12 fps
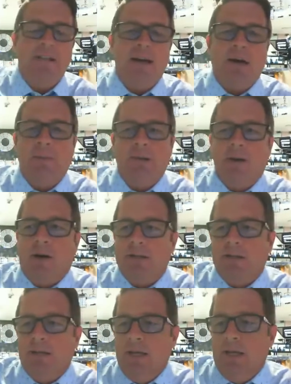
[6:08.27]
I'll be
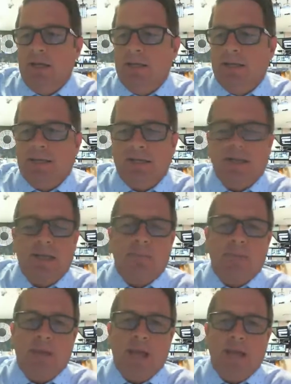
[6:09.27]
on 10 Tampa
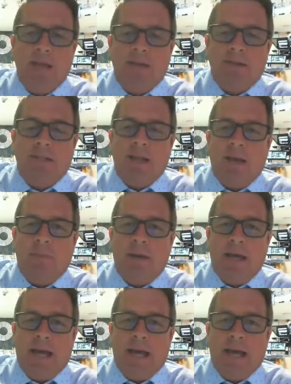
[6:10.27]
Bay here in Tampa